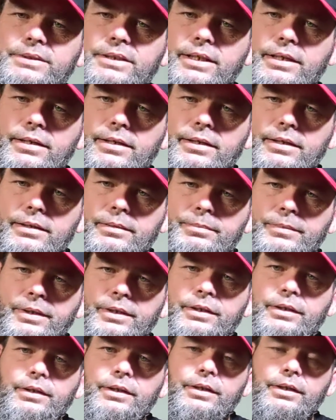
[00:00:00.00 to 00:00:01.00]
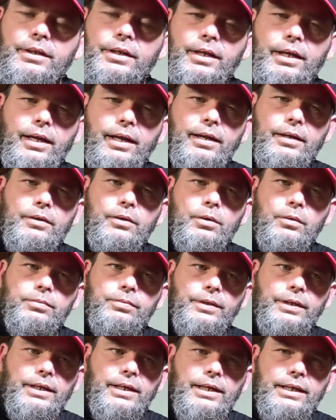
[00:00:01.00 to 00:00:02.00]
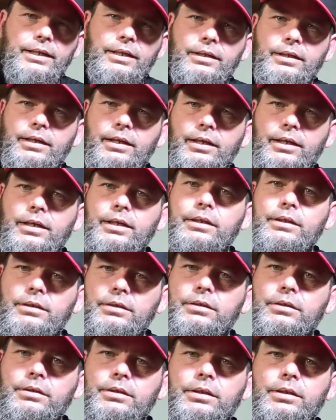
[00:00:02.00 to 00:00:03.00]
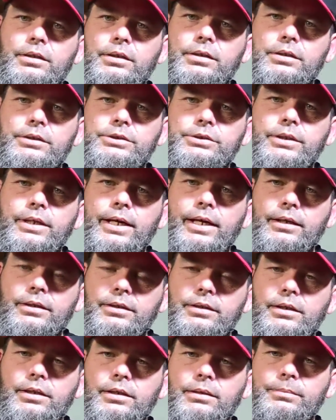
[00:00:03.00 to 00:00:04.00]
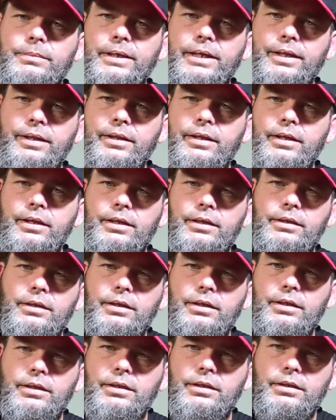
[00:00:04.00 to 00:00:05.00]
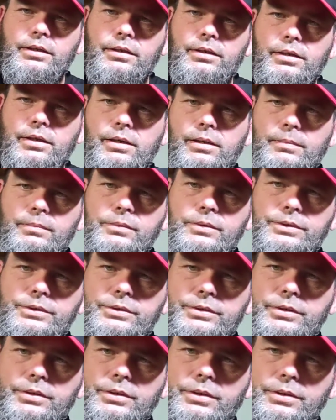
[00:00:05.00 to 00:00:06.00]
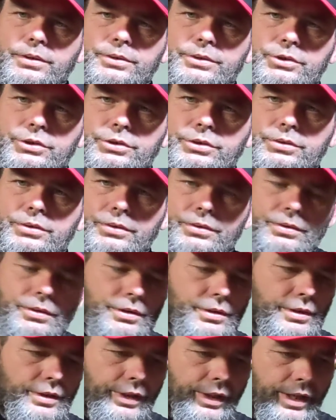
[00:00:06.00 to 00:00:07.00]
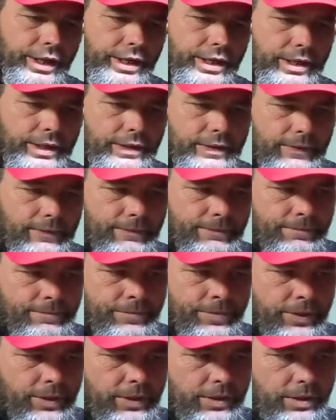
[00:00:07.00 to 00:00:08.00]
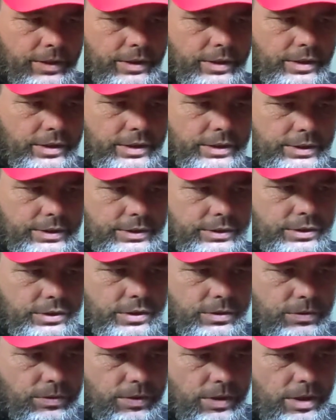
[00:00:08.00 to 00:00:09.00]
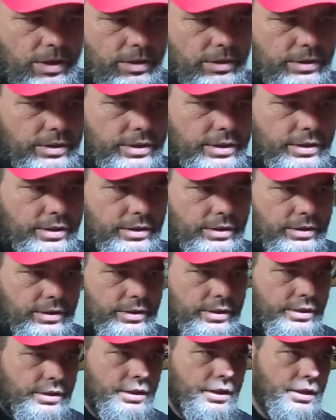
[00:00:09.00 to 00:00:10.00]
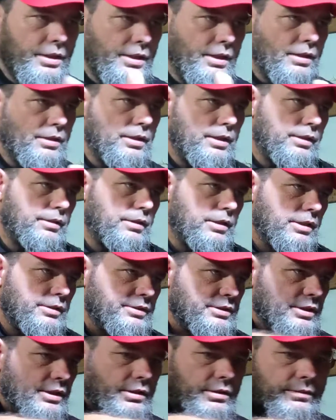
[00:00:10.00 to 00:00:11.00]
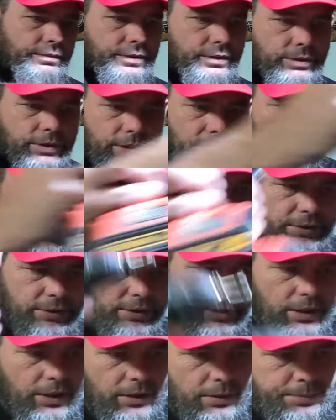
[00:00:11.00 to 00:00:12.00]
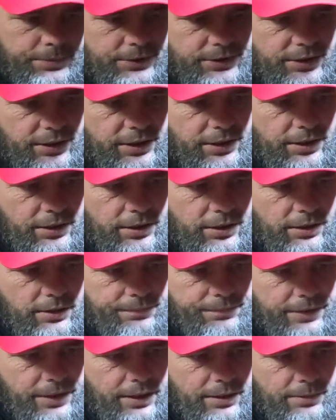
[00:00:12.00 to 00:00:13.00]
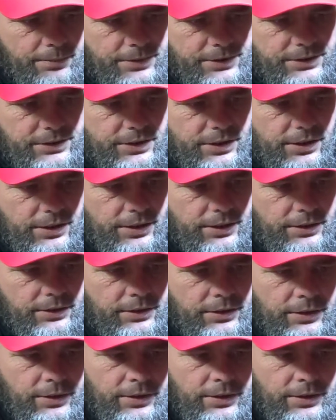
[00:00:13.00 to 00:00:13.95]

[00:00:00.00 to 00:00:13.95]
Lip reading: time, and hopefully I can get the track done by then, and we'll do a whole shoot on that. This crawler, again, I know I've said it a few times, it's 100% off Amazon.